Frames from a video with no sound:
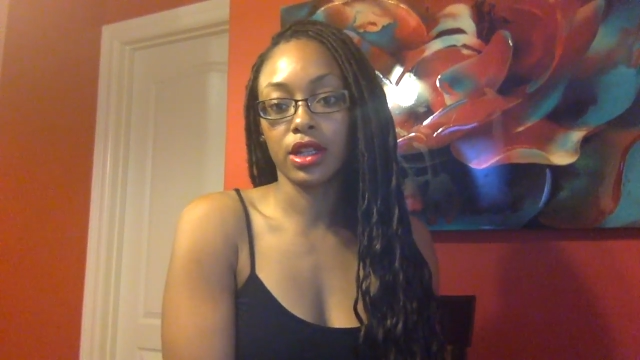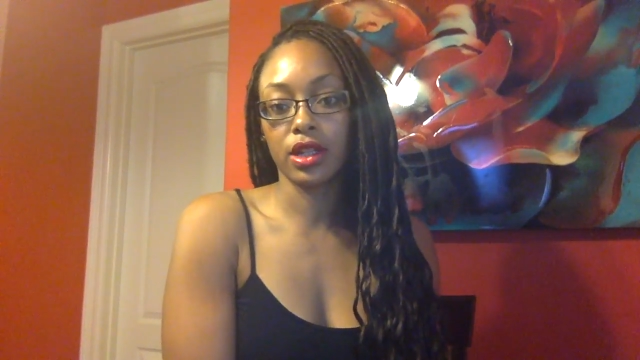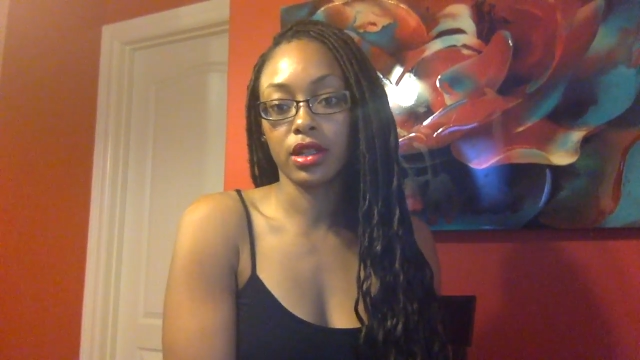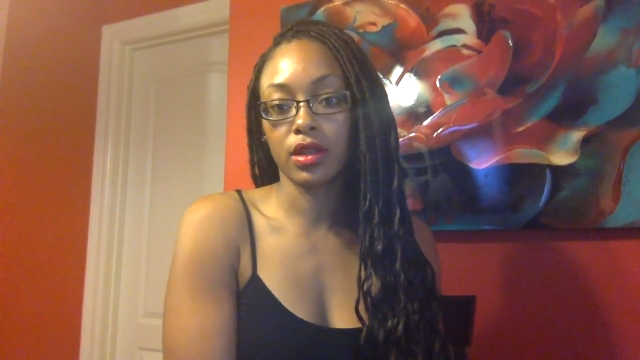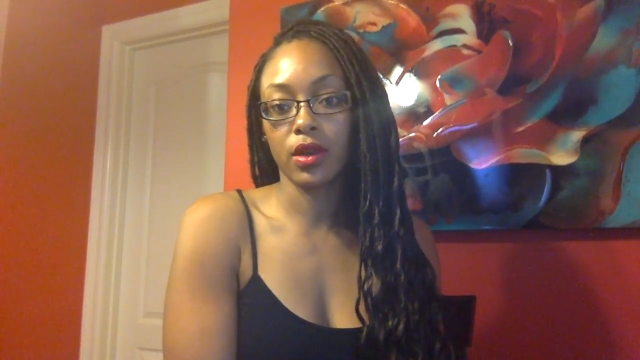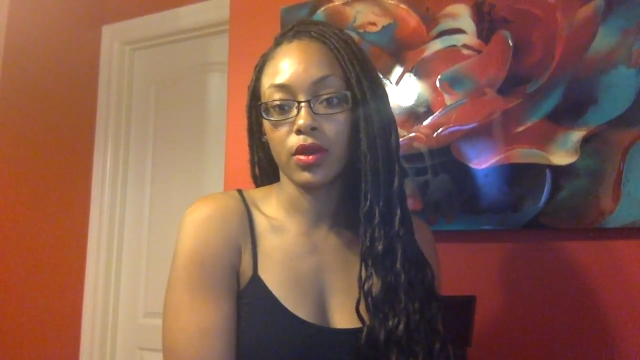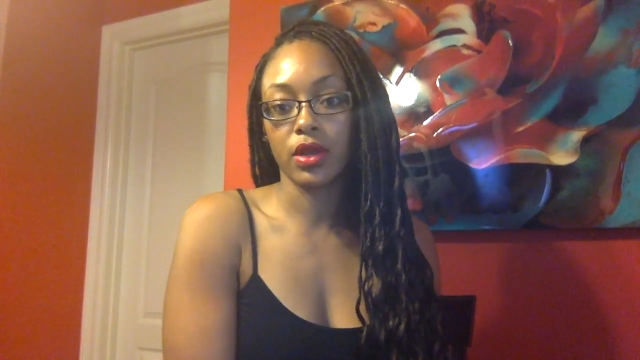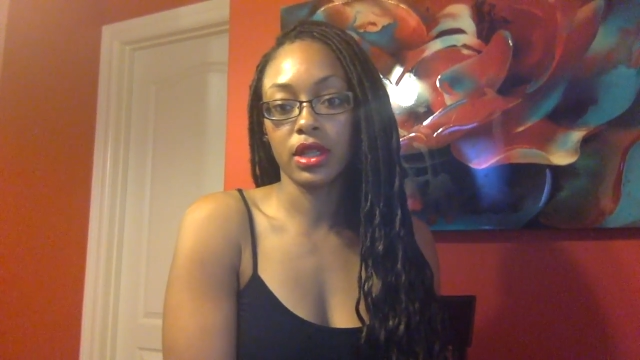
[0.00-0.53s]

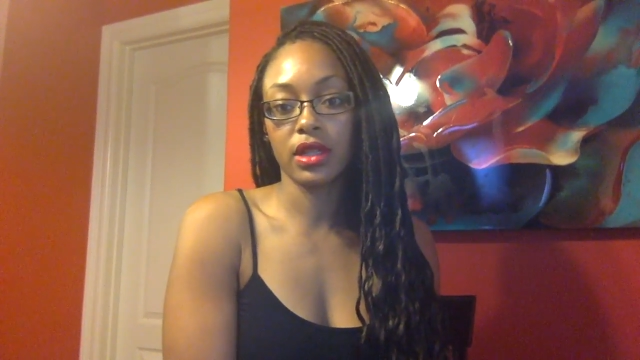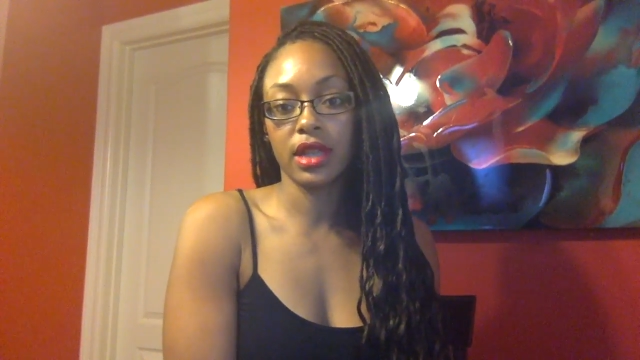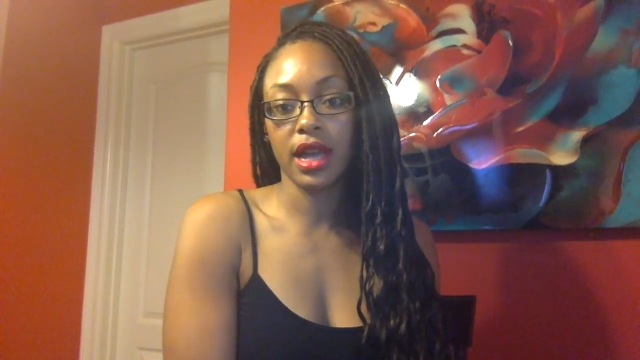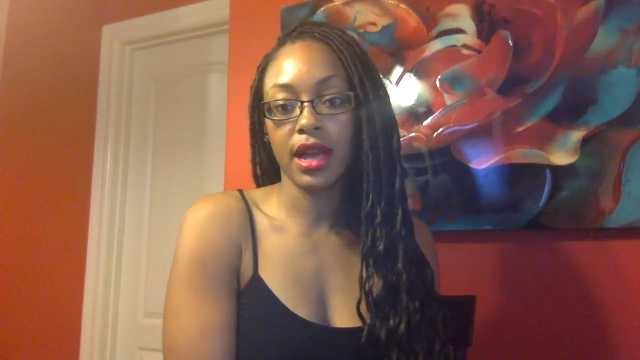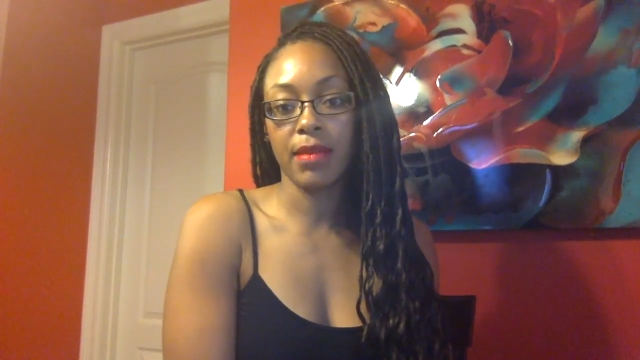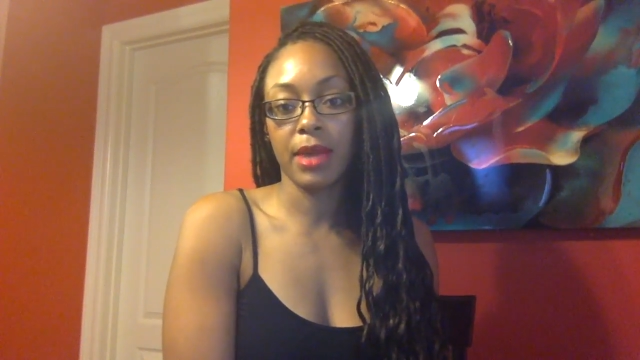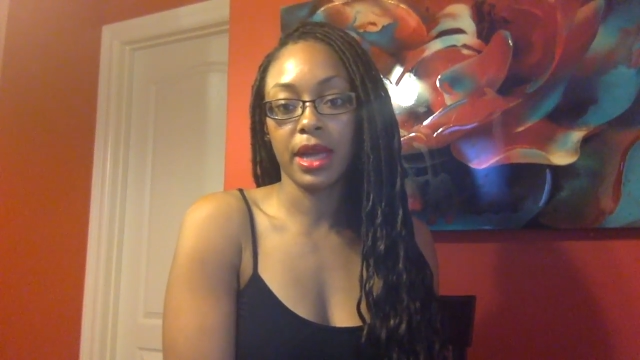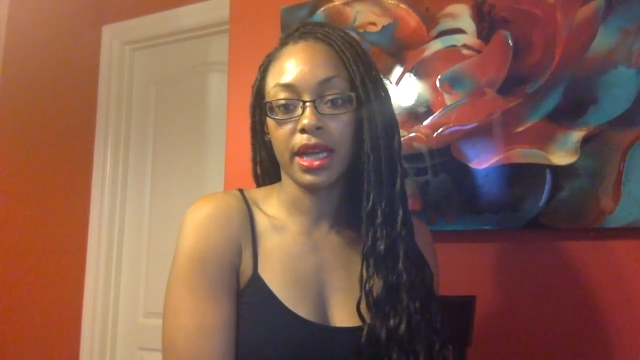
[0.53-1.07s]
So this
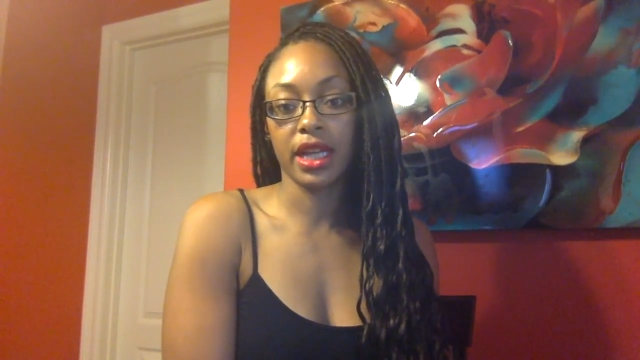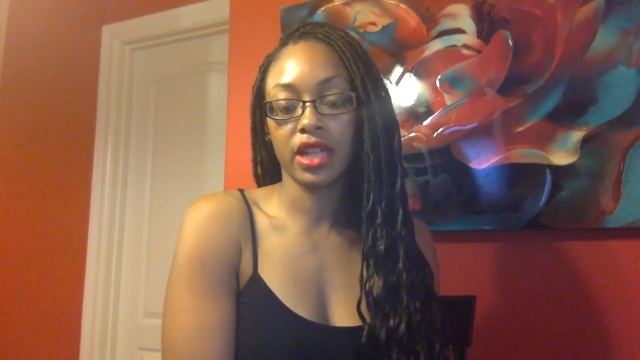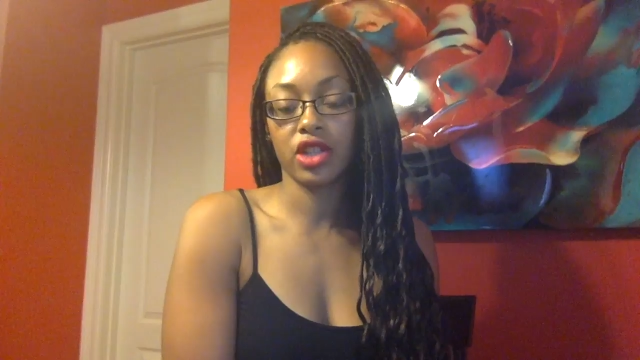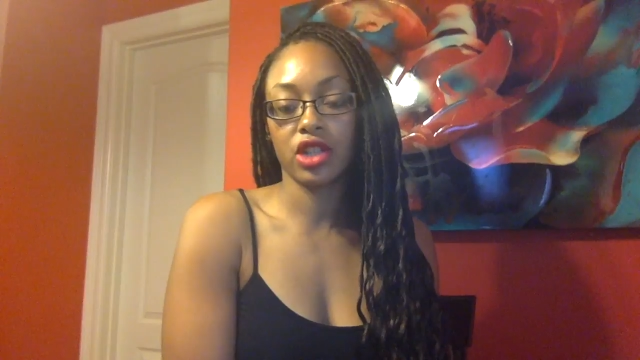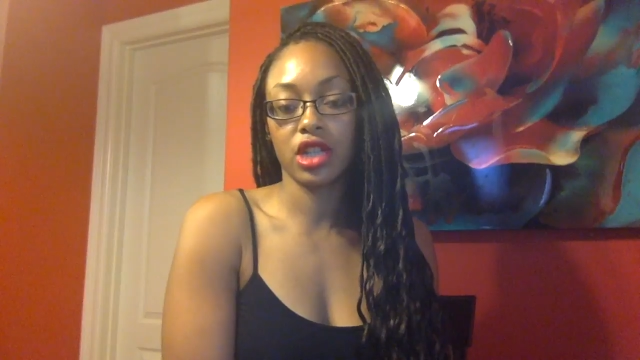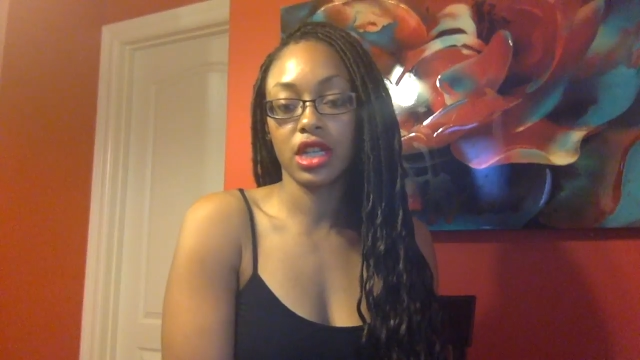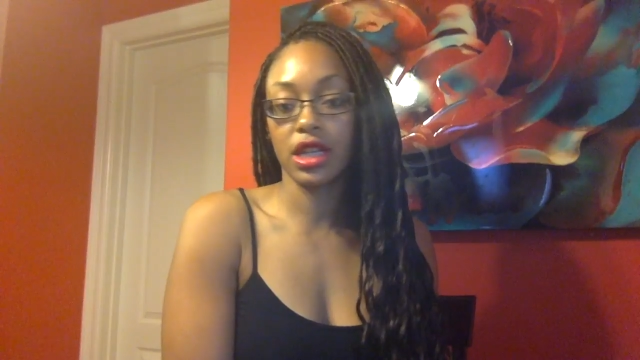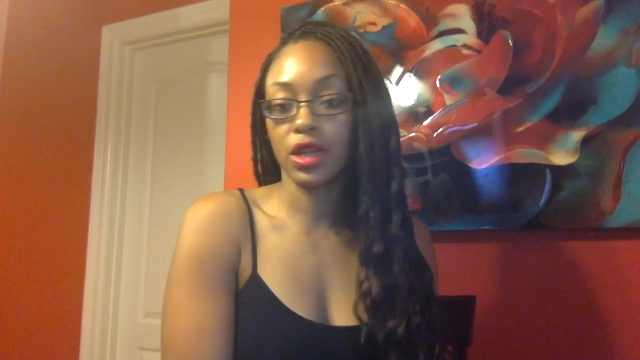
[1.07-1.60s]
time, I guess
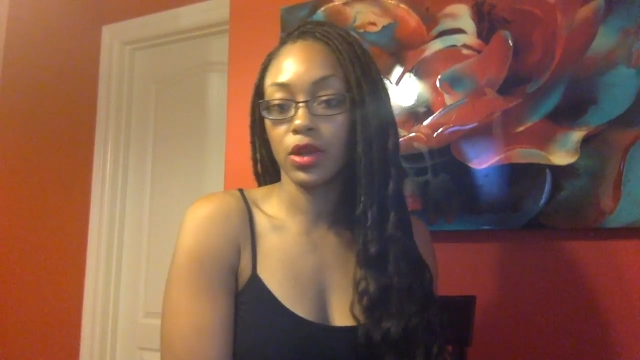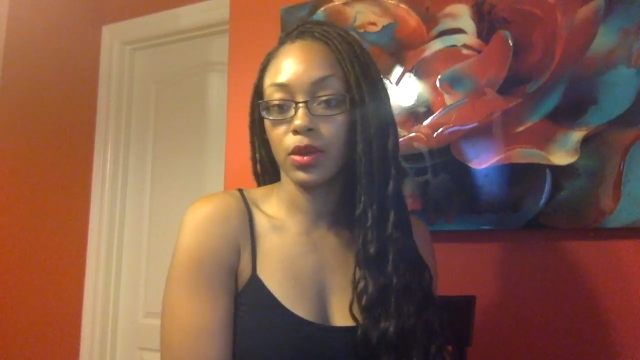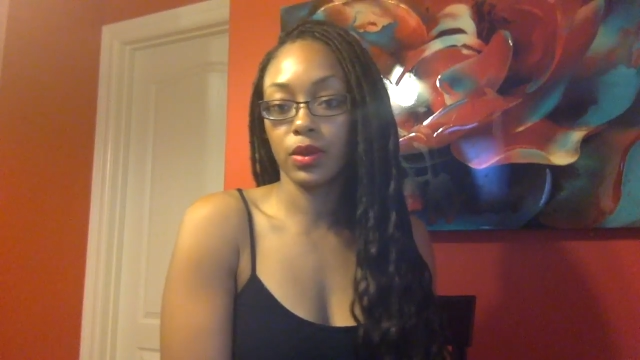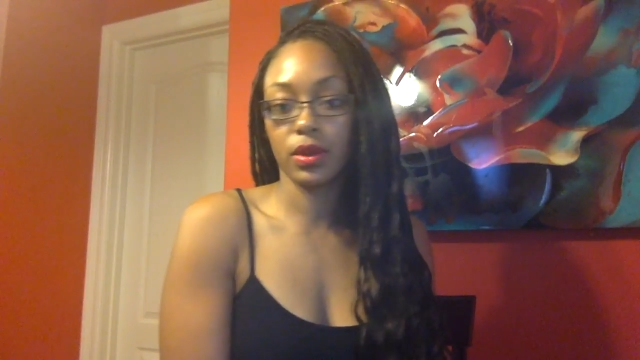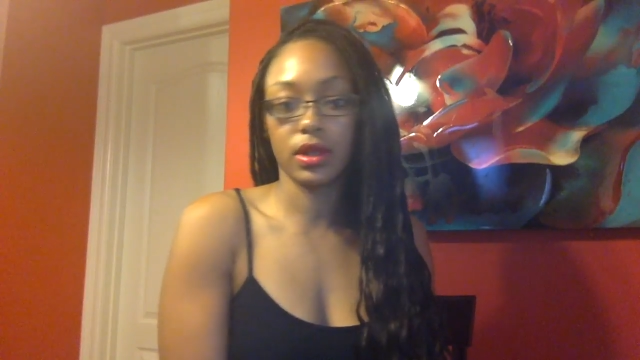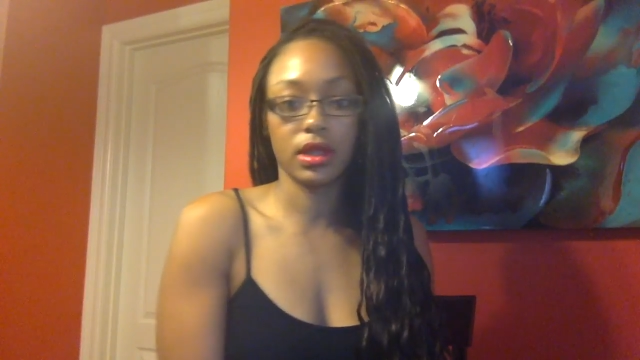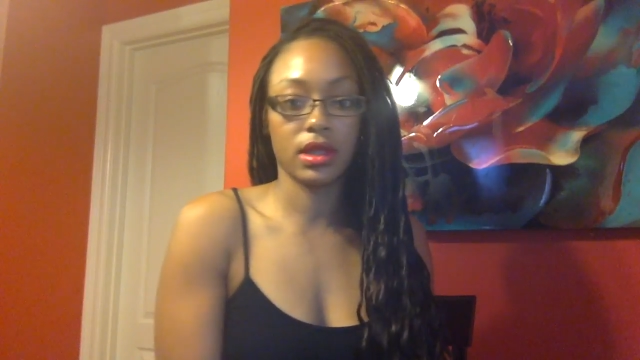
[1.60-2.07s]
she used